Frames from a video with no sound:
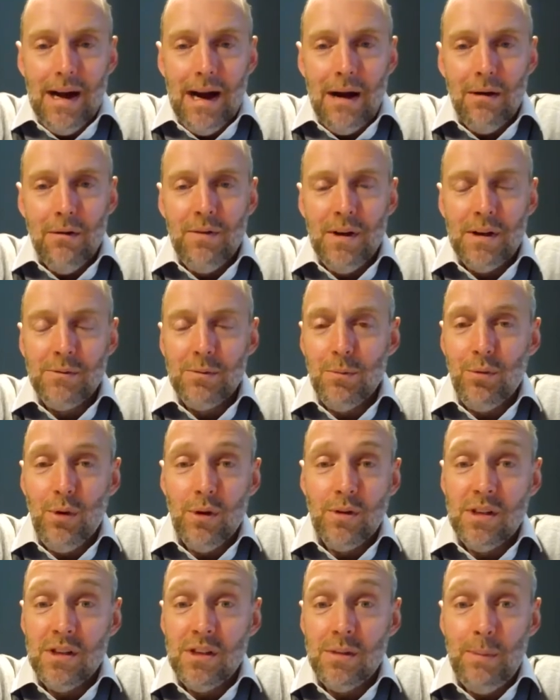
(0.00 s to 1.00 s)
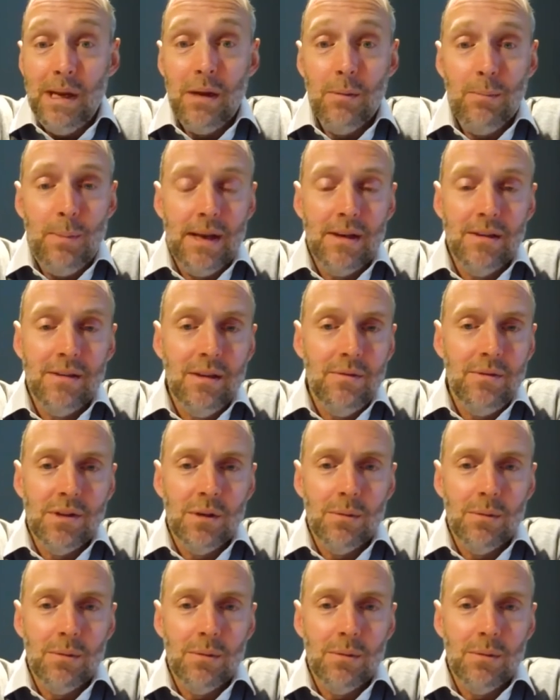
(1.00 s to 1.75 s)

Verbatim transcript: our investment process to be competitive.